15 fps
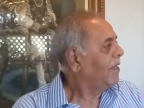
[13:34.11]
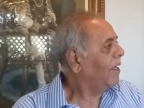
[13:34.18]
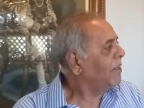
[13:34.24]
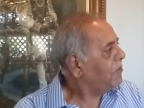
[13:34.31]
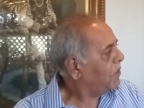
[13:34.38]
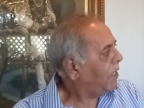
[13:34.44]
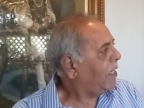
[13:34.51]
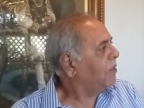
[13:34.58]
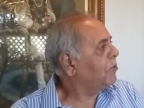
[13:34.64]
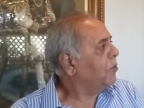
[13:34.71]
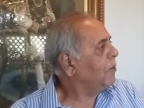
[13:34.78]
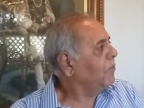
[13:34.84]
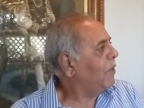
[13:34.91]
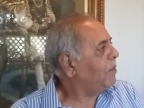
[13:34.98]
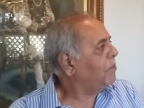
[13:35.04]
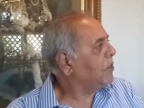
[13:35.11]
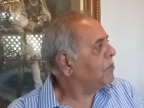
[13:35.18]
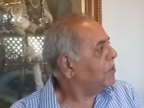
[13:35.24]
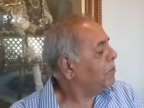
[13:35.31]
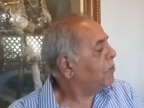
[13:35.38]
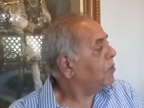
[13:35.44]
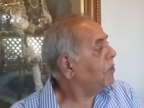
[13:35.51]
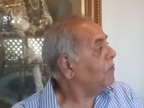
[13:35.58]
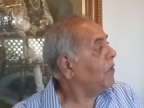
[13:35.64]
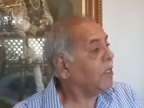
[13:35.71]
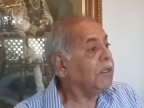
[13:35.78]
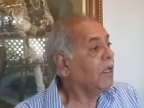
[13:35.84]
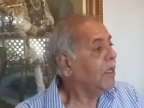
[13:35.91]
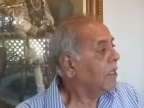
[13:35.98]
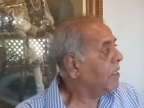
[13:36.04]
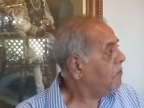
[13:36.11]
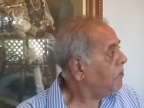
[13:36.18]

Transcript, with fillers: and they are doing well because they're putting that.